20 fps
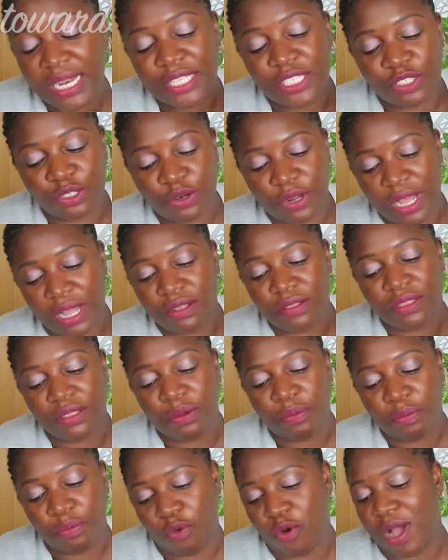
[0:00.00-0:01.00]
Let's not count
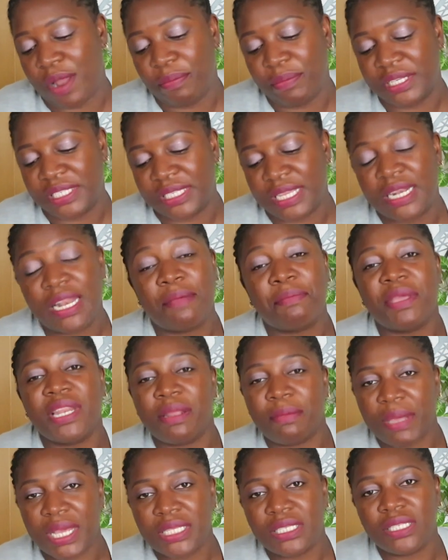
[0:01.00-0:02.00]
the 1%. I mean,
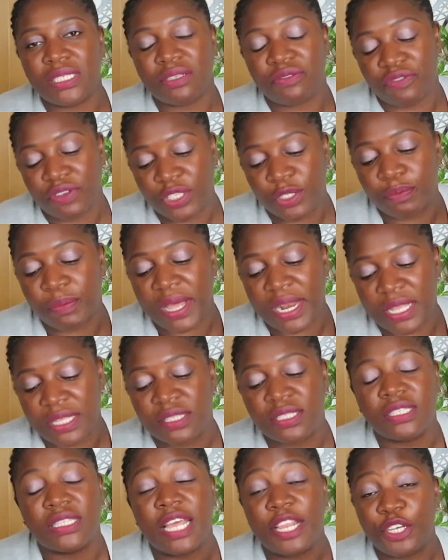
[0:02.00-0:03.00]
it makes a difference, but
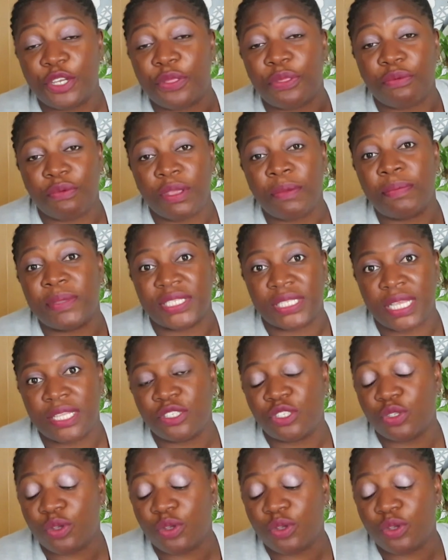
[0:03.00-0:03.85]
it's 93%.